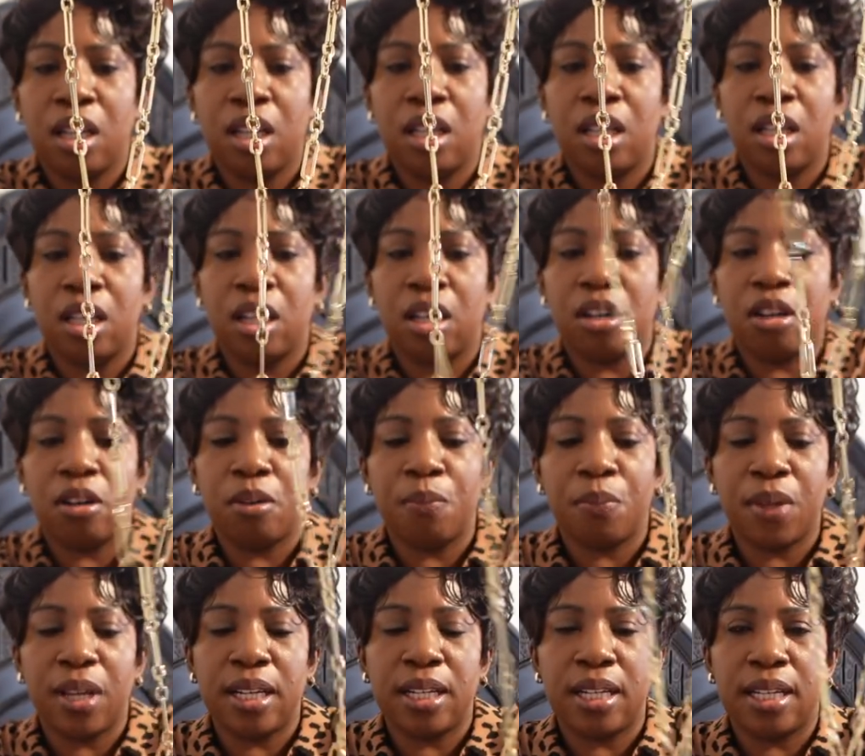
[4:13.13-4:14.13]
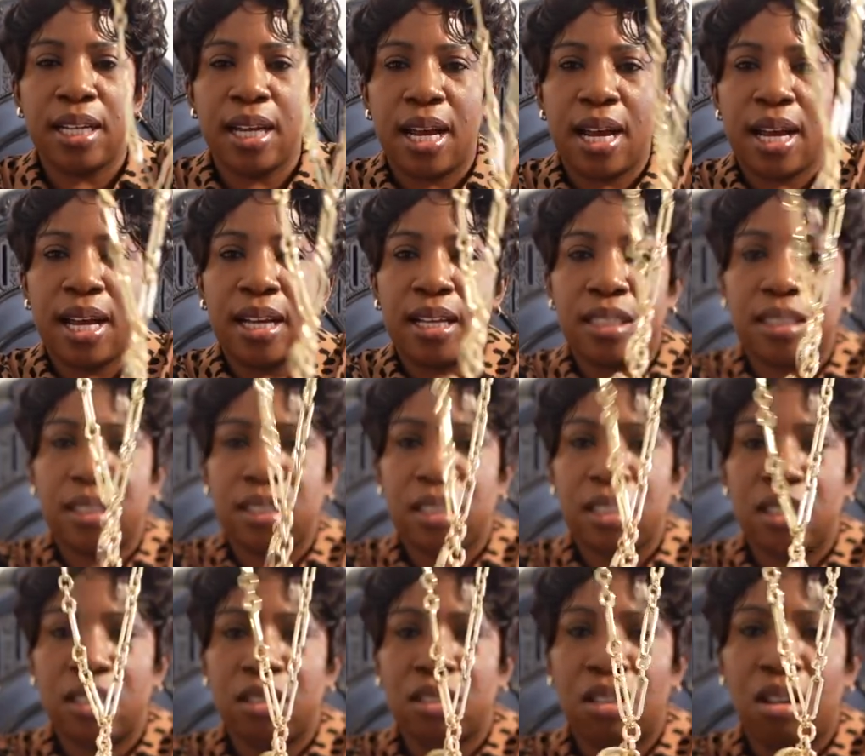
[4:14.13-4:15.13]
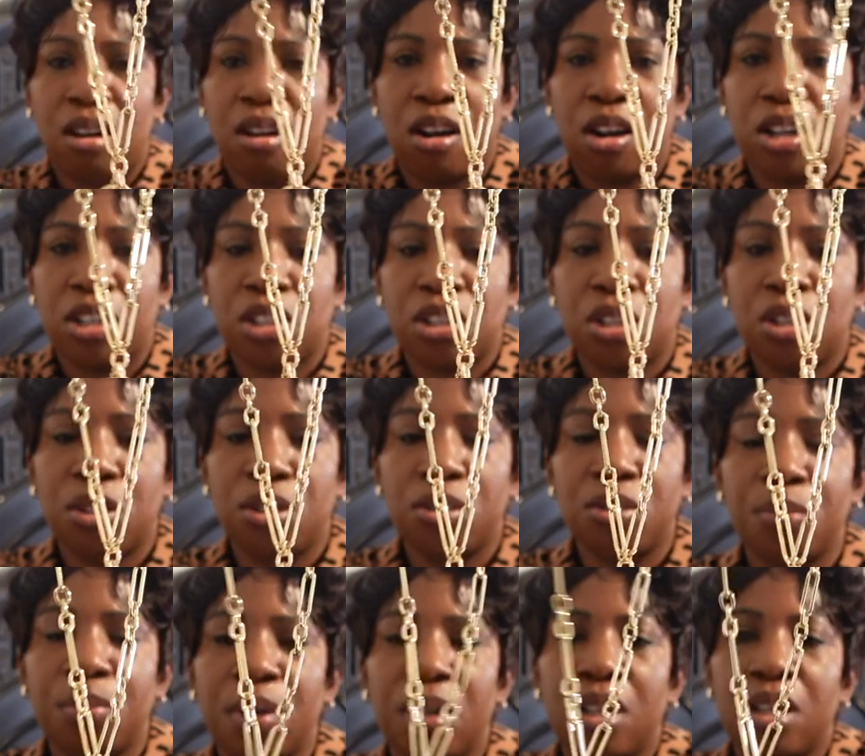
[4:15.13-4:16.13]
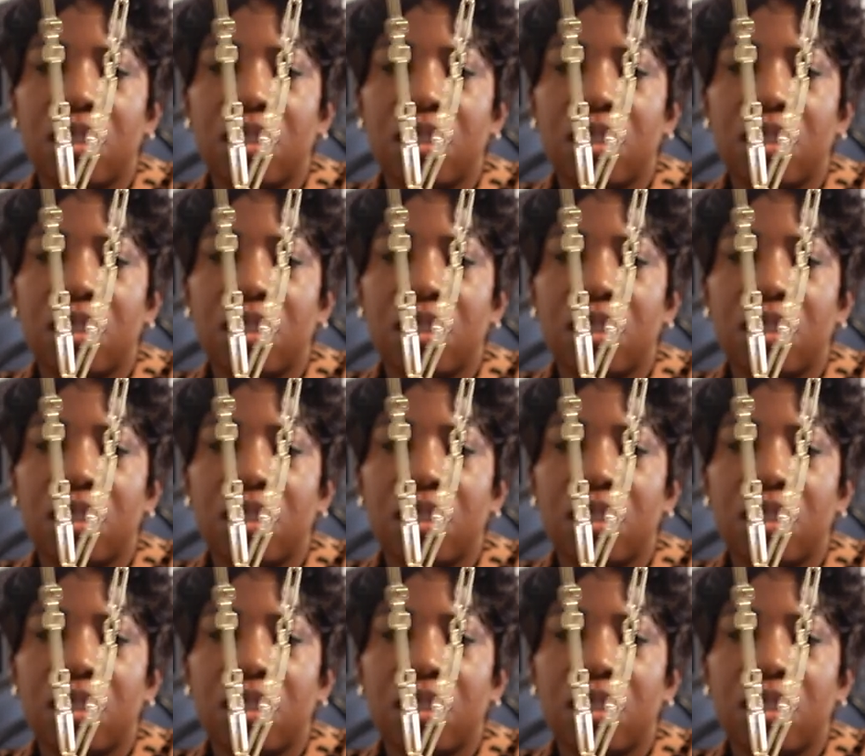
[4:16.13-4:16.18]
here, and then it has the large hoop